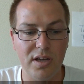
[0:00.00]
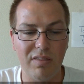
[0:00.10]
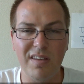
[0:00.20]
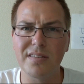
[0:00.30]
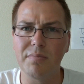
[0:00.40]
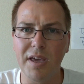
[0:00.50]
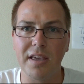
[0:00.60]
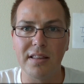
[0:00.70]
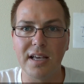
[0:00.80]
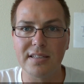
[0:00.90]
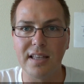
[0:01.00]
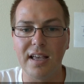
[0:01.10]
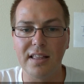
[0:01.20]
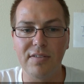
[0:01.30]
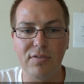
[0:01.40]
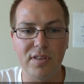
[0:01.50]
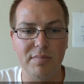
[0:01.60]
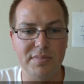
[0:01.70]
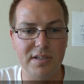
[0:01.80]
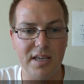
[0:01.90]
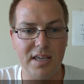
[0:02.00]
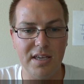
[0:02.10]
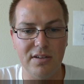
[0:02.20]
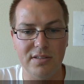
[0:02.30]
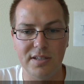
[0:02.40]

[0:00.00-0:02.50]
things that make it less likely for them to get killed.